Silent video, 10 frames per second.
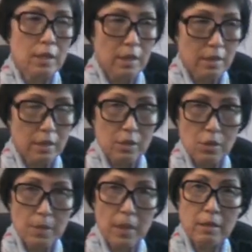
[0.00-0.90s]
Like
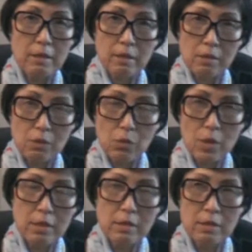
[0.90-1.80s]
idiopathic is
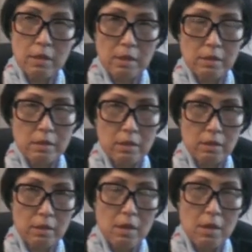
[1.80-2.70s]
one that
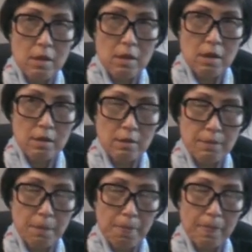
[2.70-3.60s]
uh, uh,
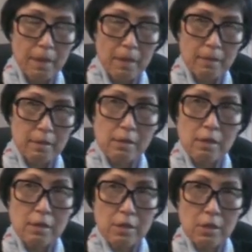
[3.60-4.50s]
uh in
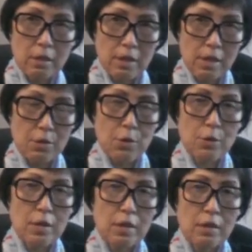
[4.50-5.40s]
this
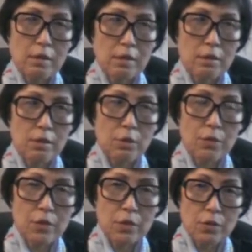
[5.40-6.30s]
category that uh,
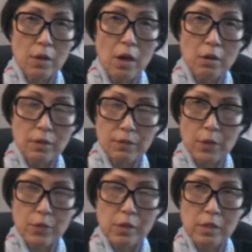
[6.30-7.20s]
refer to all of
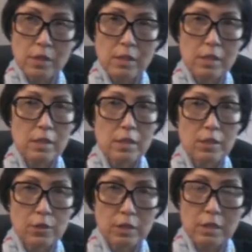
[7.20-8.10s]
those
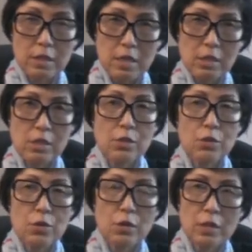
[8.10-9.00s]
diseases or
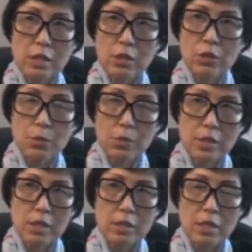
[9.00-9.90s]
conditions or clinical
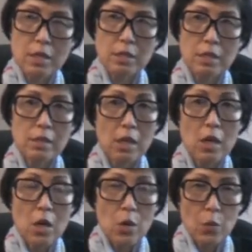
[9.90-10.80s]
presentations
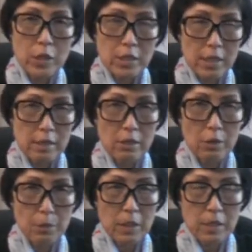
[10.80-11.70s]
which
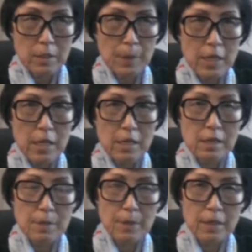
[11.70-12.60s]
cannot be
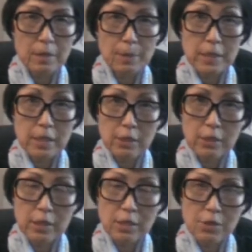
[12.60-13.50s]
explained by the
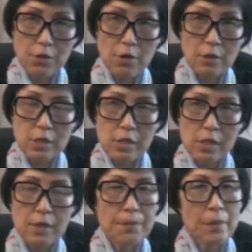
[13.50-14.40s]
particular etiology,
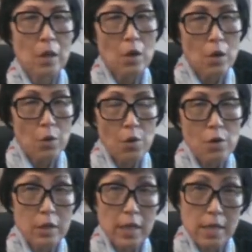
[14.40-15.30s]

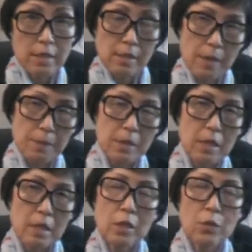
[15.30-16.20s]
or
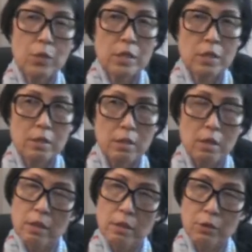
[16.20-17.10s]
aseptic, which uh,
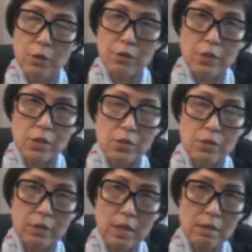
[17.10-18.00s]
refer to
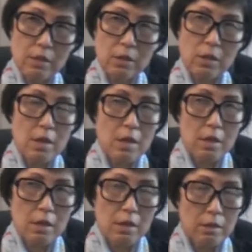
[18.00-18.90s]
another
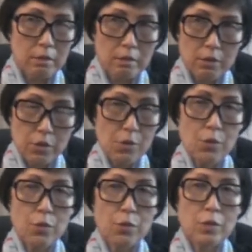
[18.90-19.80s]
a
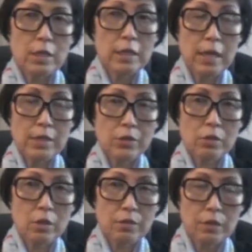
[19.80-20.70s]
huge cluster
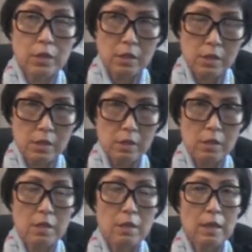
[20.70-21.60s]
of
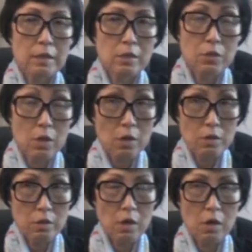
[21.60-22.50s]
diseases that are not
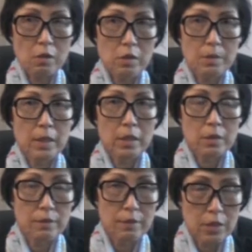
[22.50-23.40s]
caused by
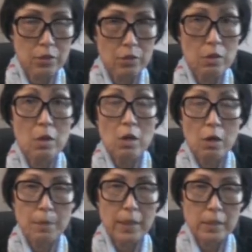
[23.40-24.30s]
the viral
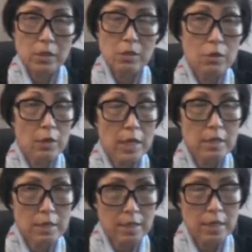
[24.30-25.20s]
or bacterial
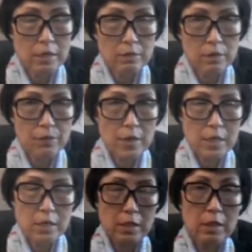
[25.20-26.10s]
any kind of
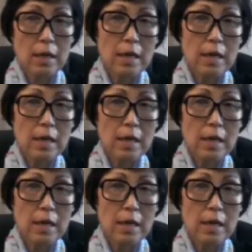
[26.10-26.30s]
infection.